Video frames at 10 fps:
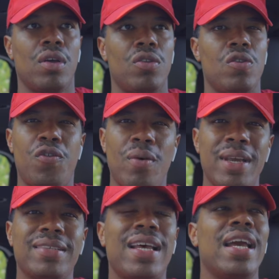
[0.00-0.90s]
You feel
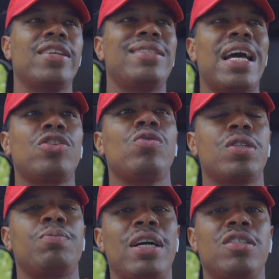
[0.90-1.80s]
me? It's like it's not your
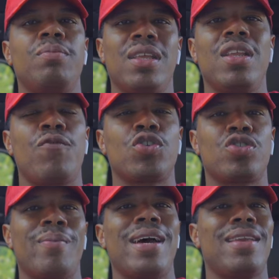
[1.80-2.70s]
responsibility for
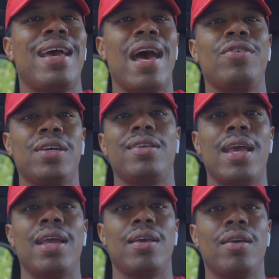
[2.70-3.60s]
somebody to have a good
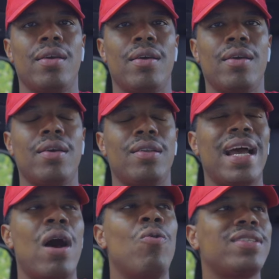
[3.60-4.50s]
day.
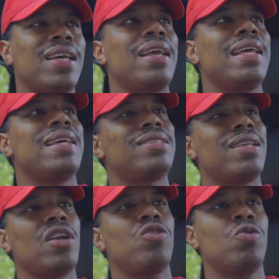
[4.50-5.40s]
Like I want to say that again, it's
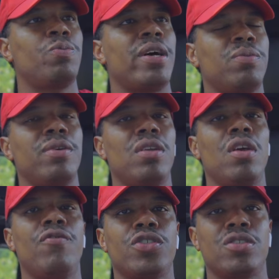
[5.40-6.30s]
not your
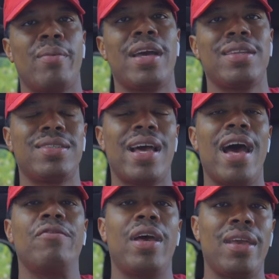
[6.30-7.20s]
responsibility for somebody to
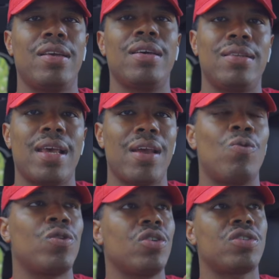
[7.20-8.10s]
have a good day.
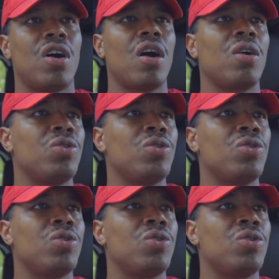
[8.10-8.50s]
When you're talking,